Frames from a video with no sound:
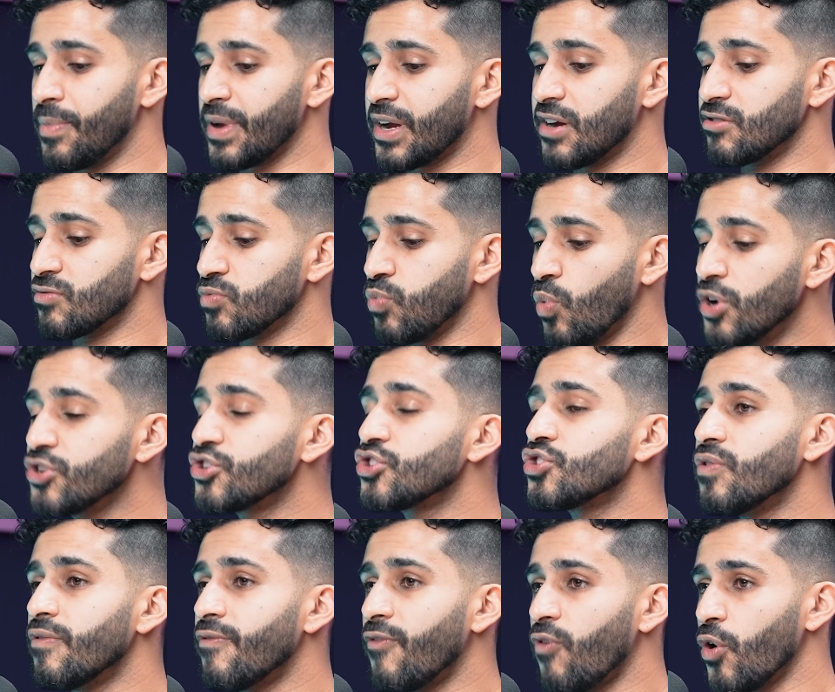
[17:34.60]
Because once
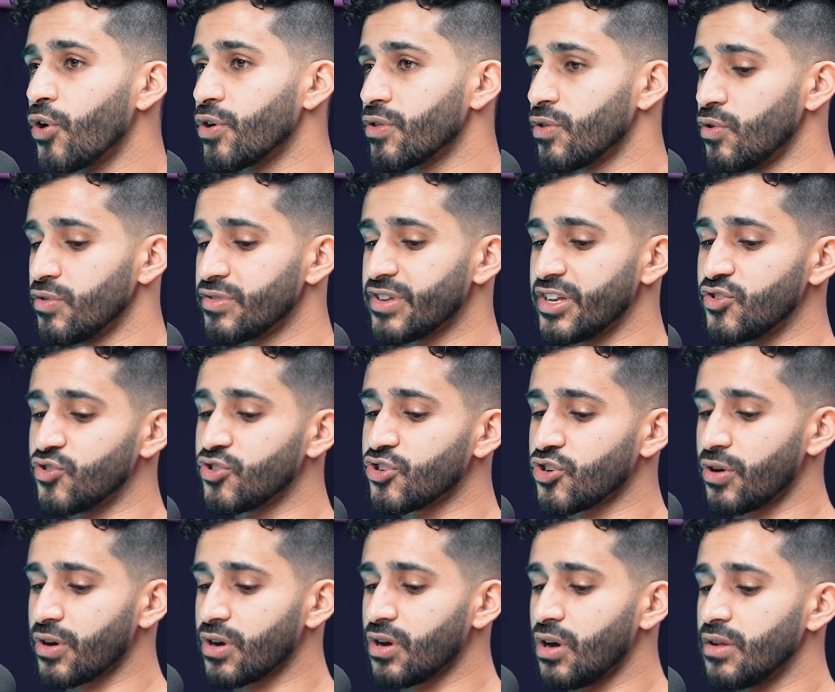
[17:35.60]
you avoid those and you
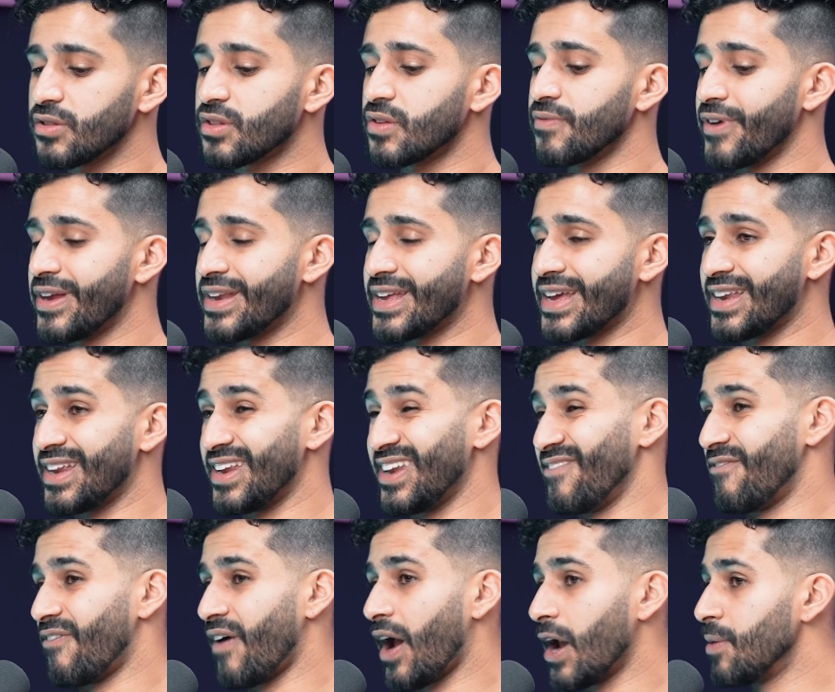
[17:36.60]
start cultivating an
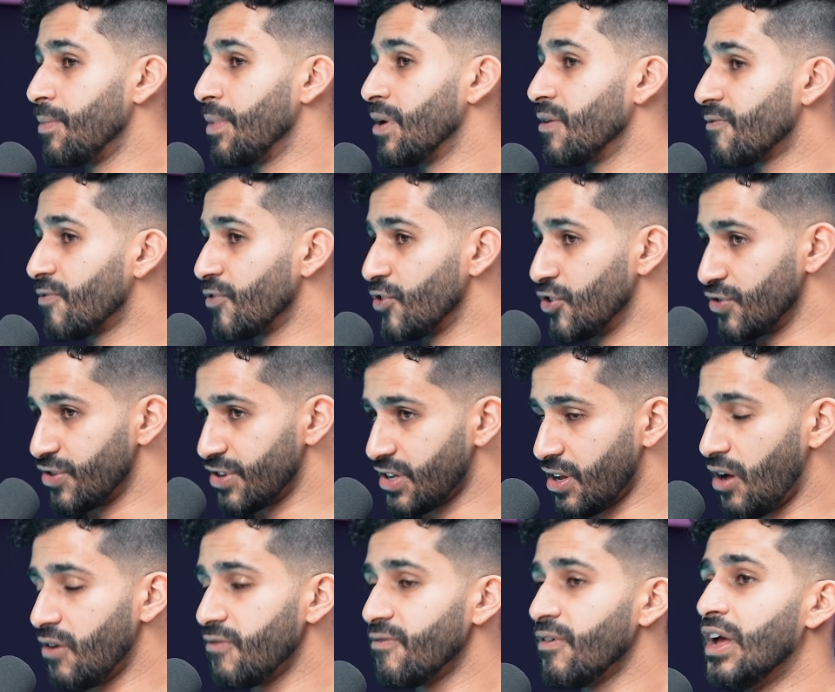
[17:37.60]
environment for
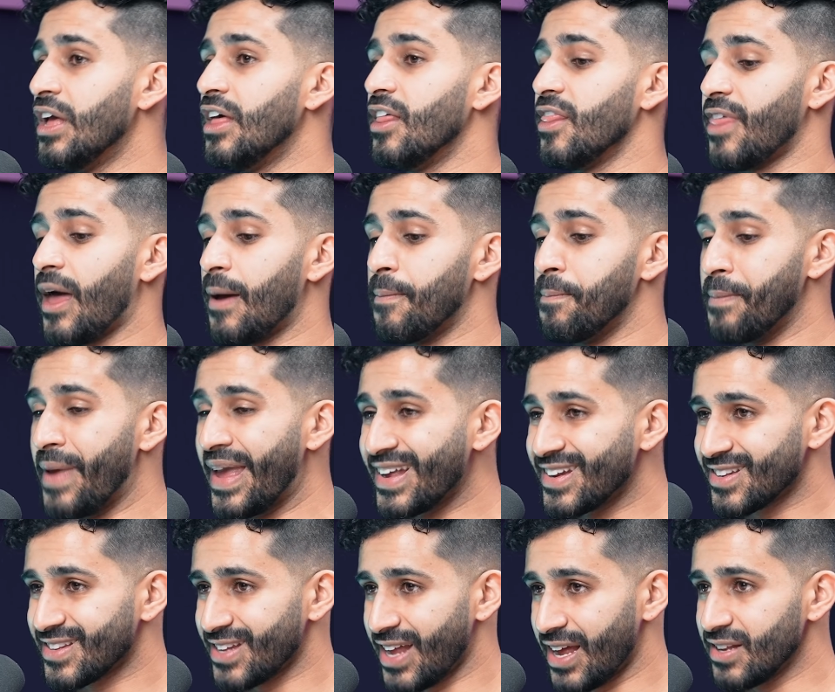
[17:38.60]
yourself that
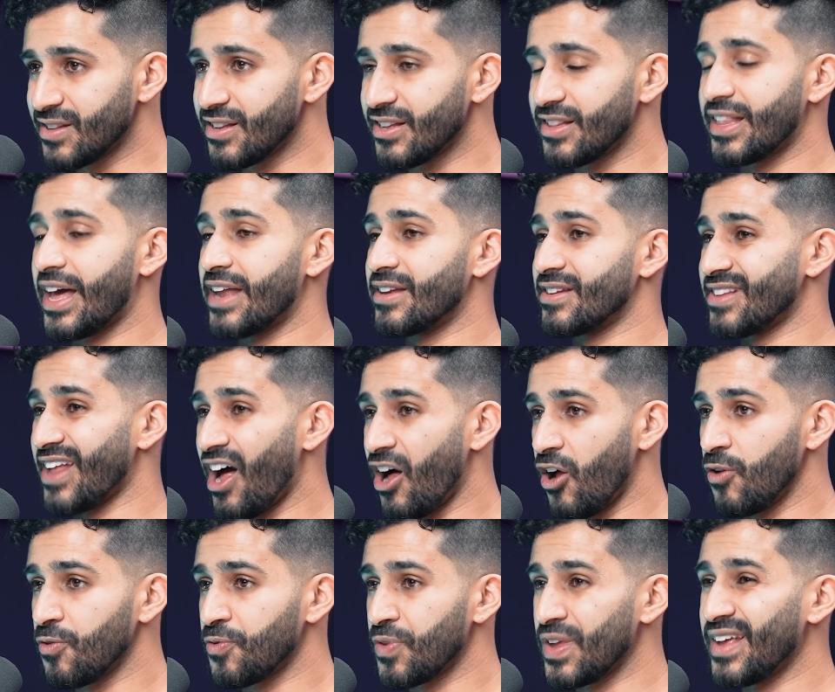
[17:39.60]
makes sense, that is
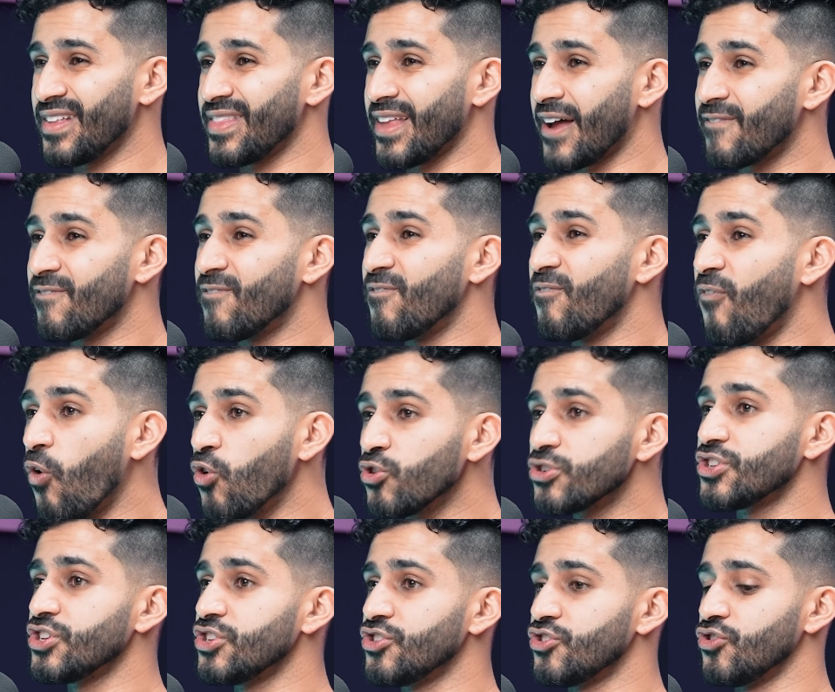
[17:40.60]
healthy, and that
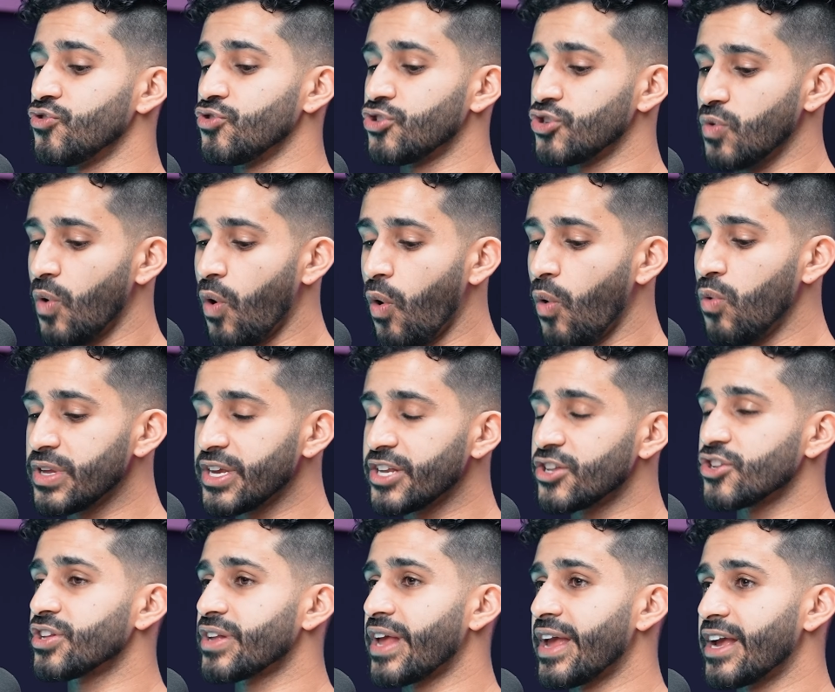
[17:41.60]
forces you to
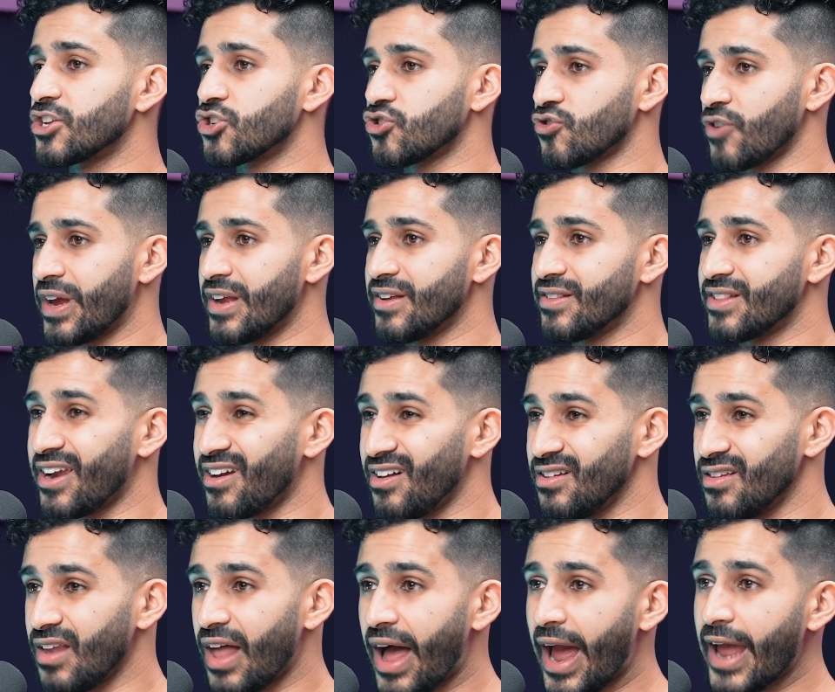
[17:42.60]
only take trades that
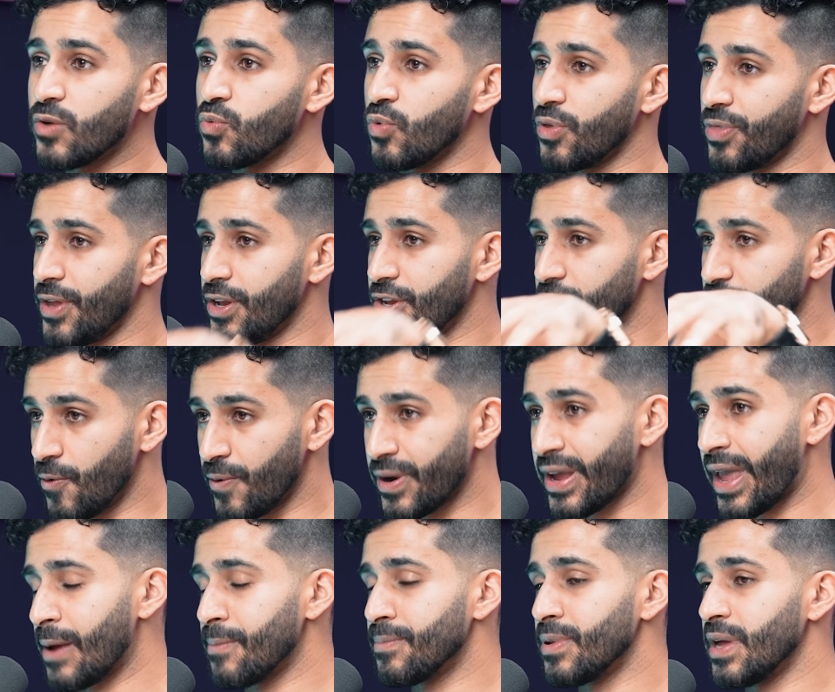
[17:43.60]
align within your
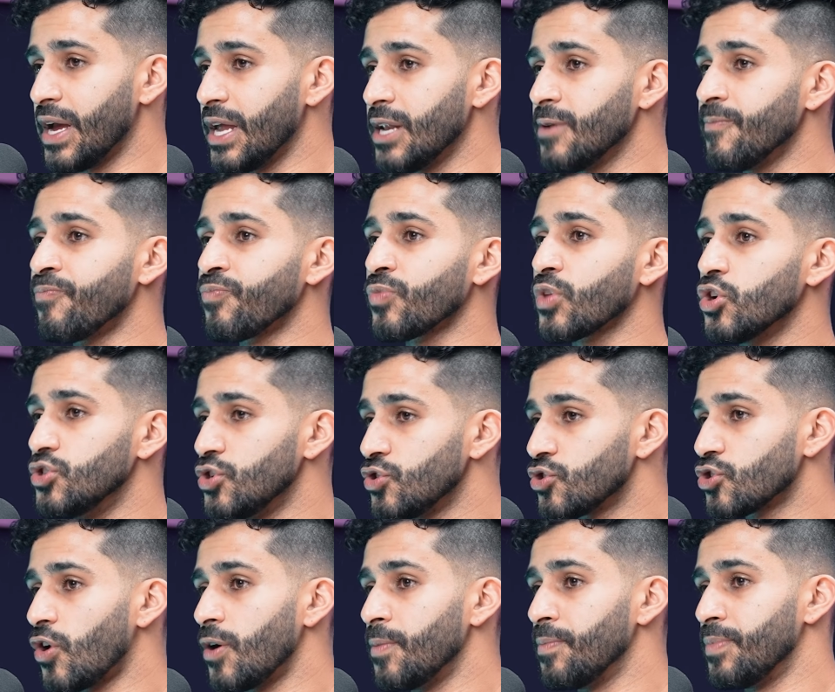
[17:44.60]
game plan, you
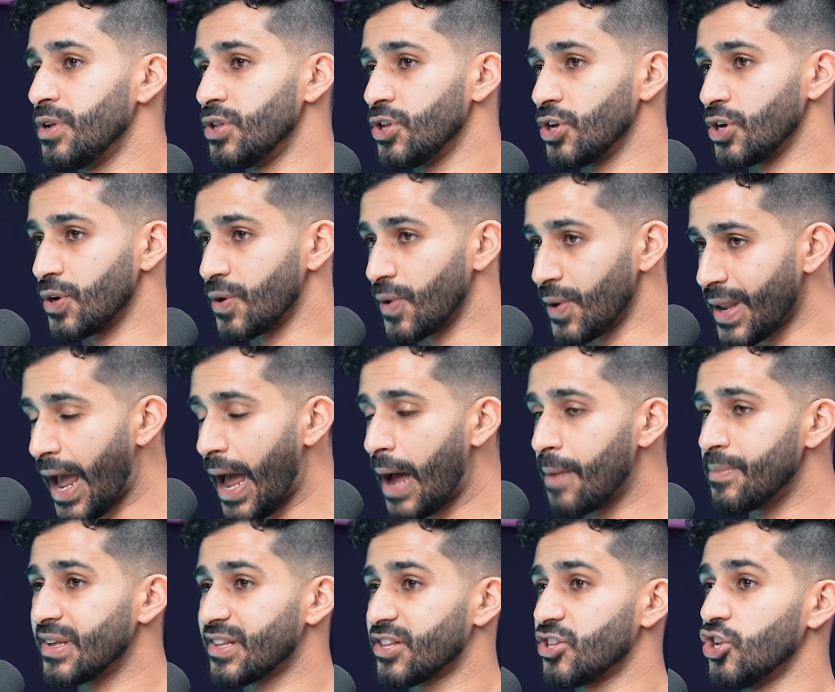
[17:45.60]
start building good
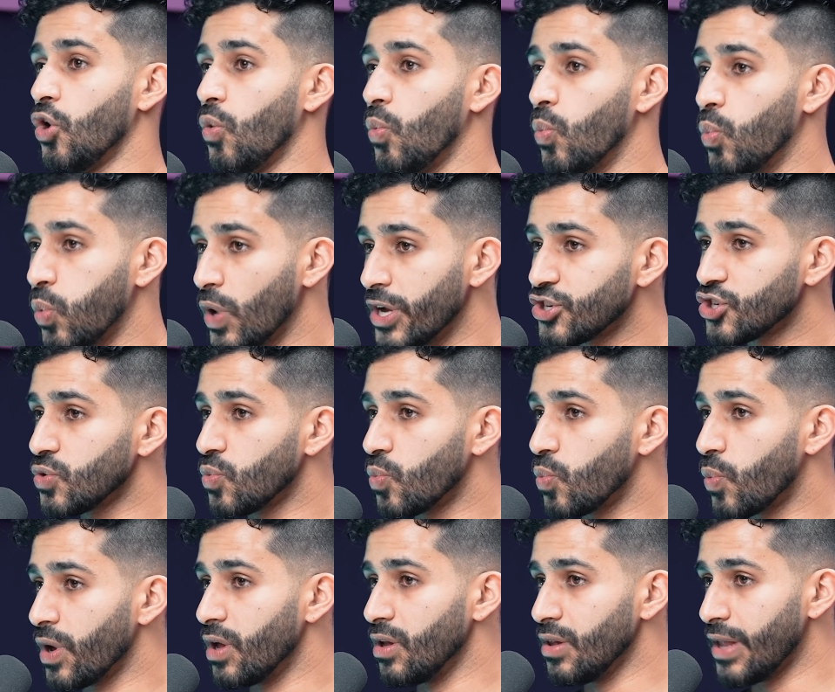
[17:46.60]
habits, which
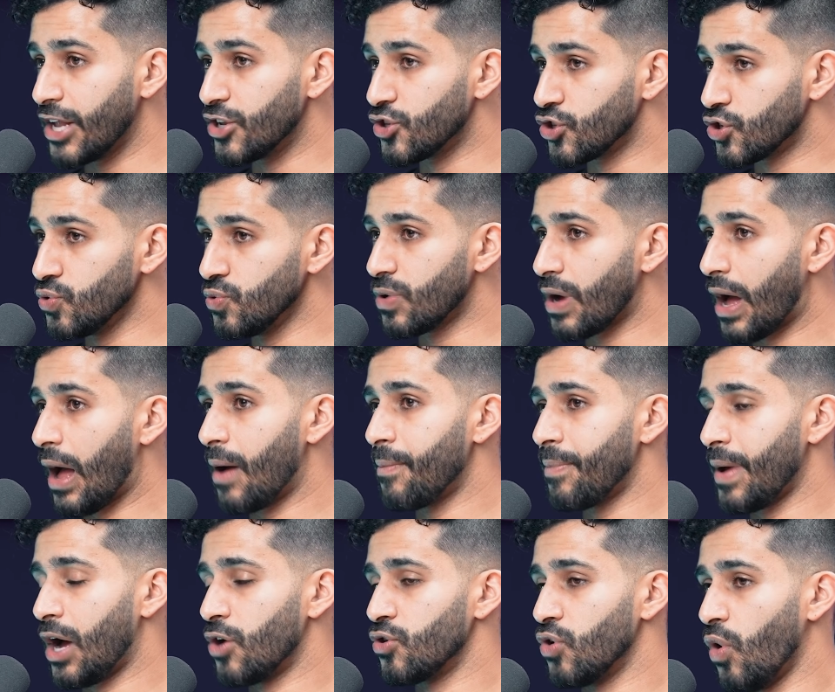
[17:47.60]
will and do
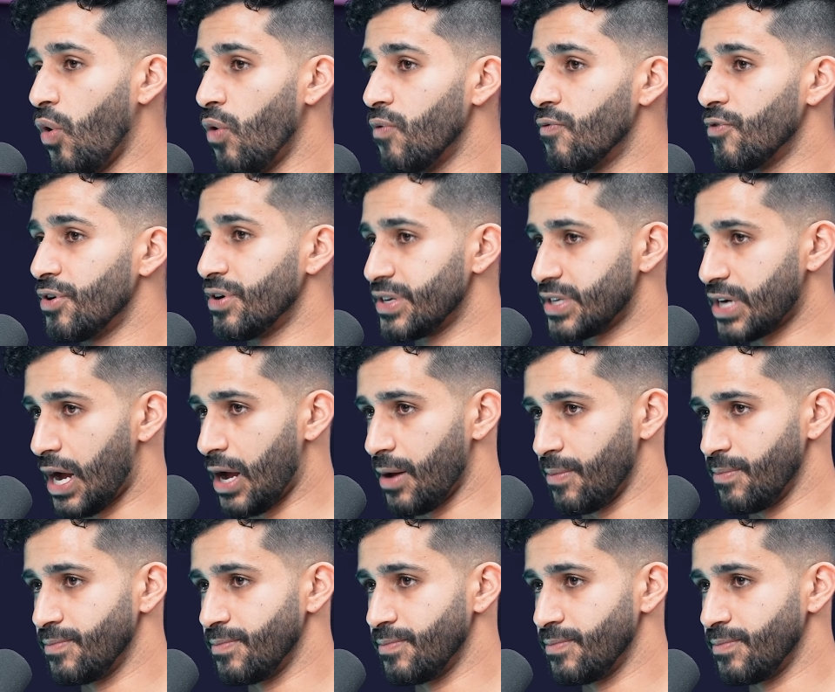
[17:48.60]
compound over time.